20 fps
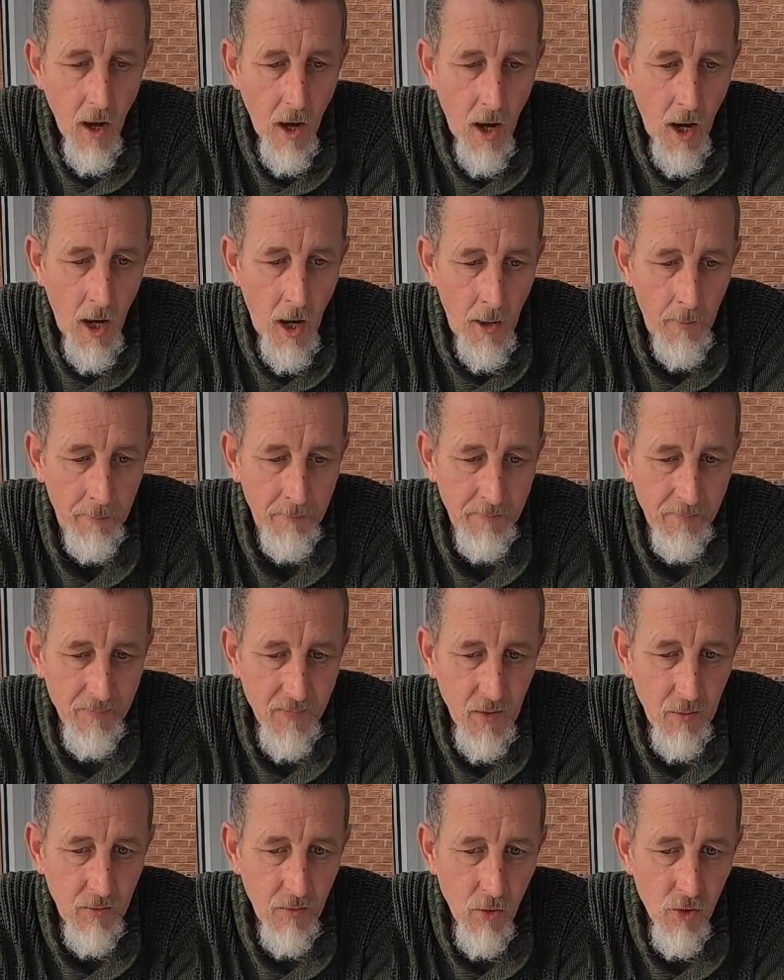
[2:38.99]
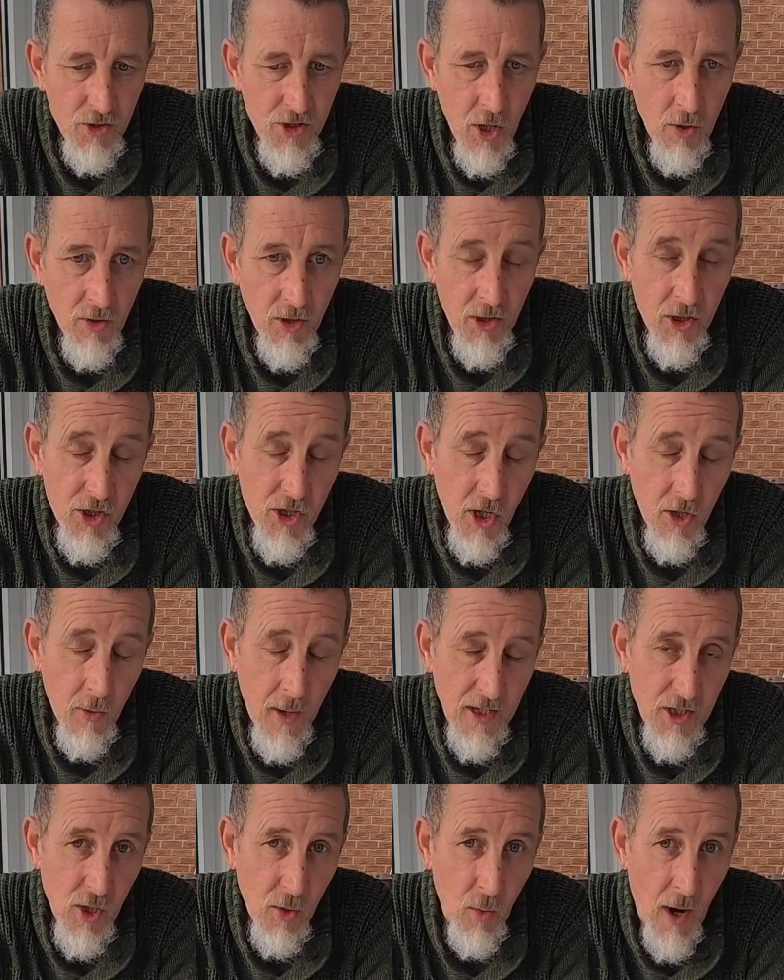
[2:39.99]
Also going to show you
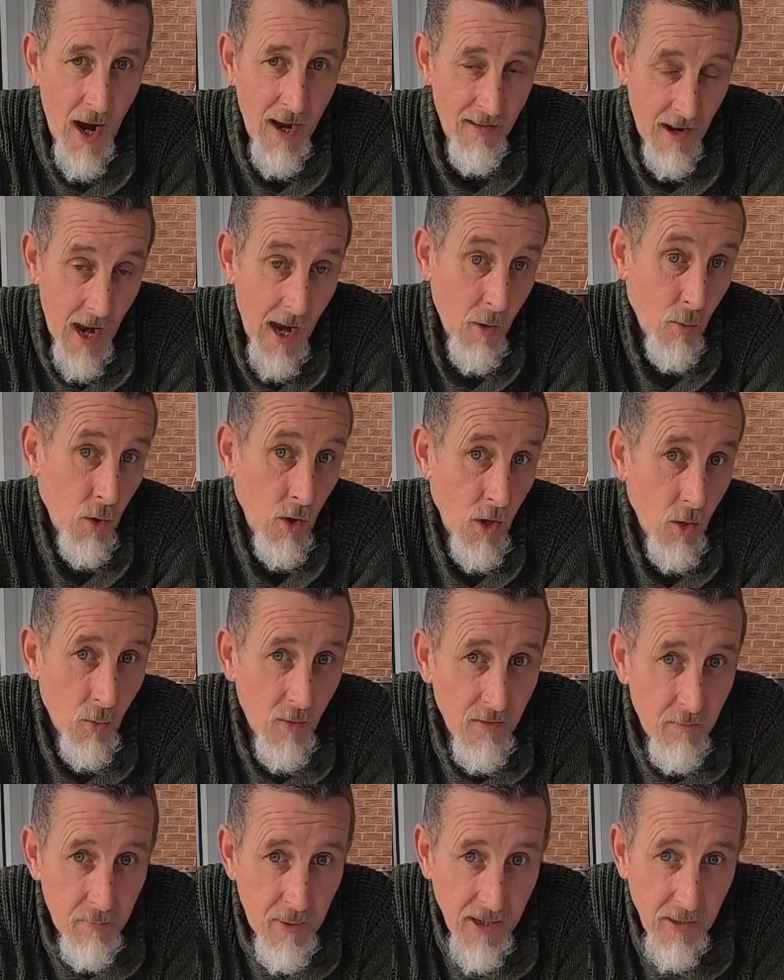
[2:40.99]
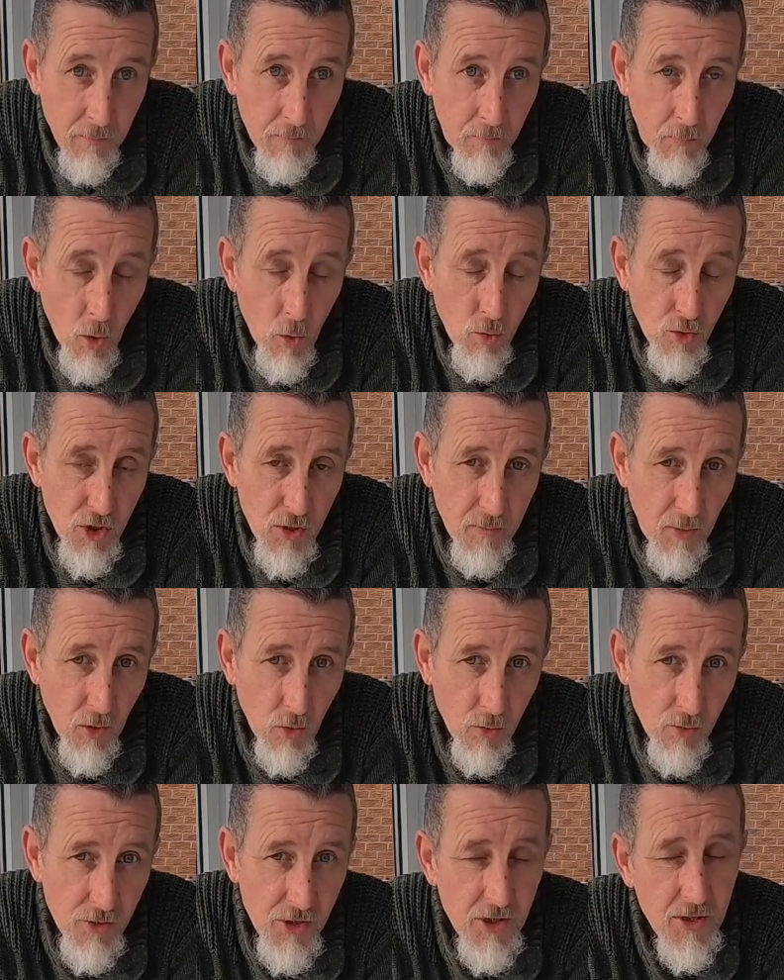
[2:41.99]
how I work with big bulk
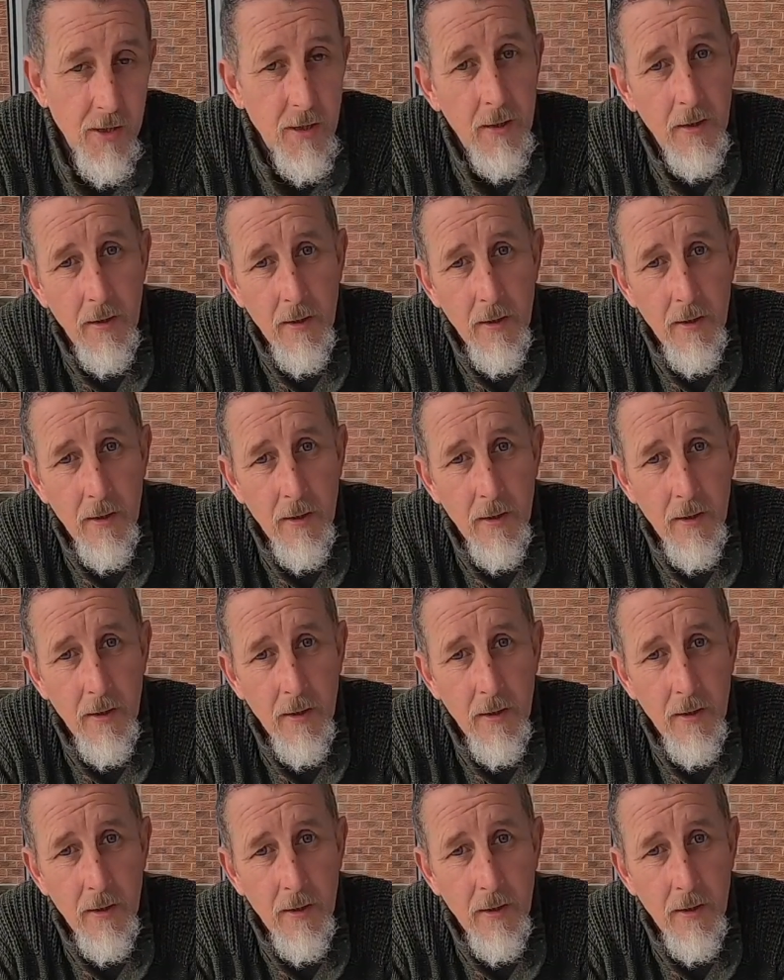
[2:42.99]
spools.